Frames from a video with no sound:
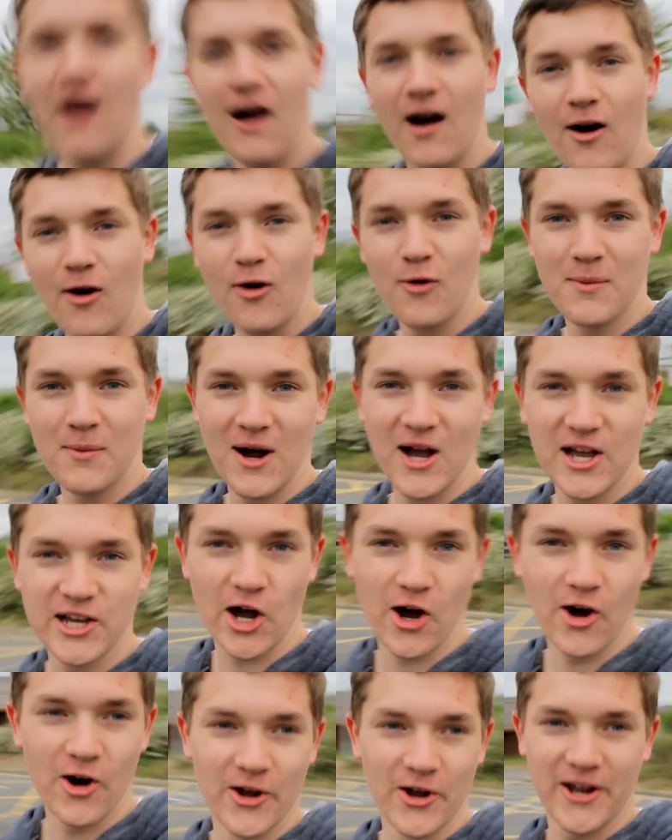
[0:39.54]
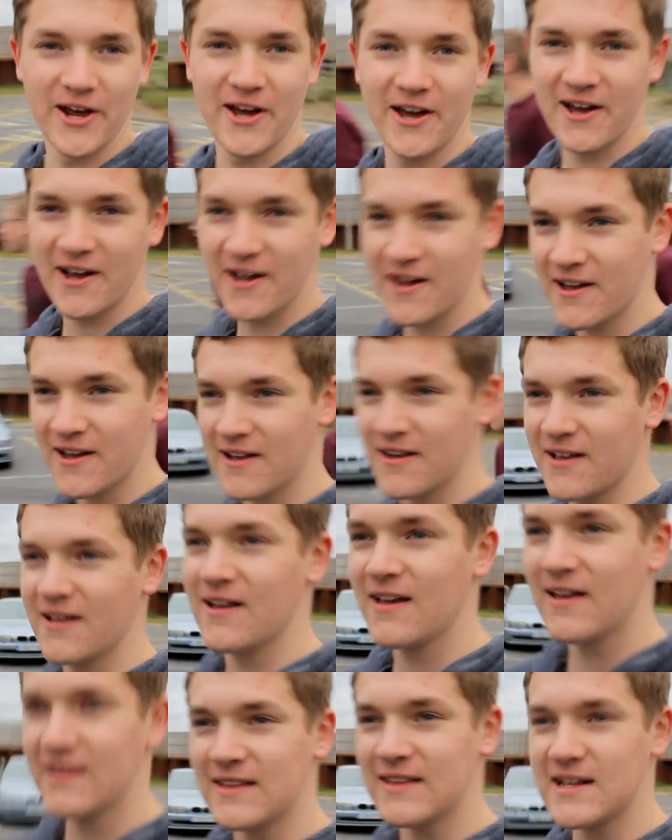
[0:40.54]
Oh my god.
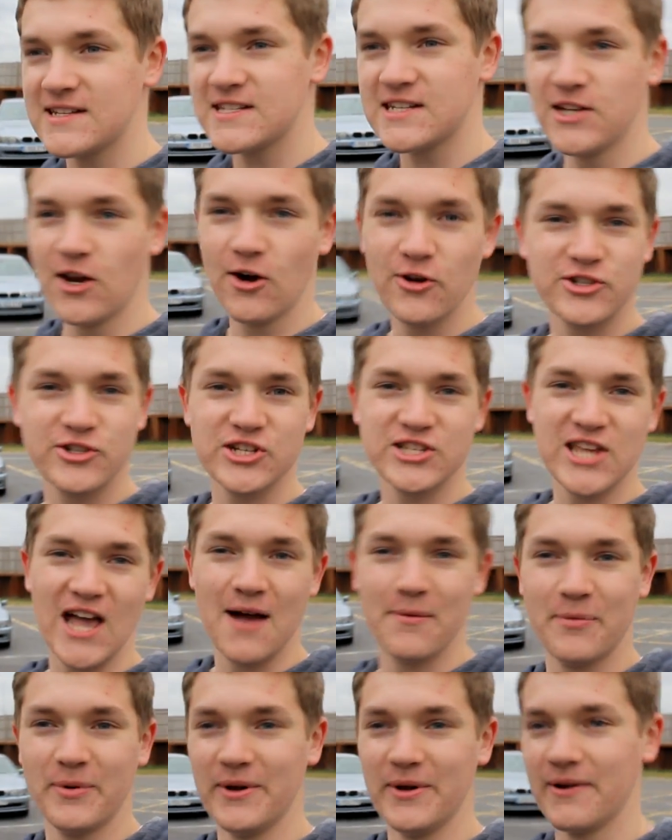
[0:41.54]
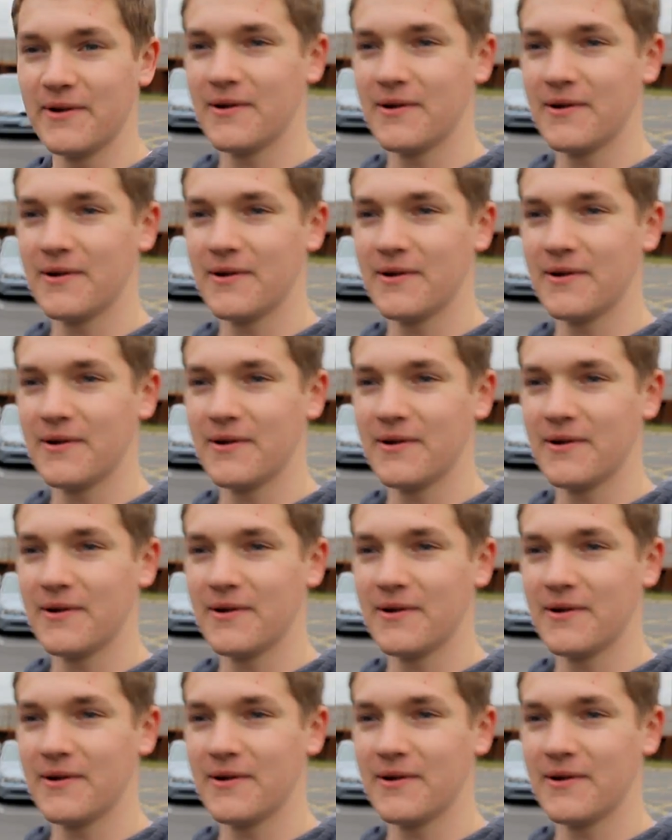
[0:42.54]
That did not just happen.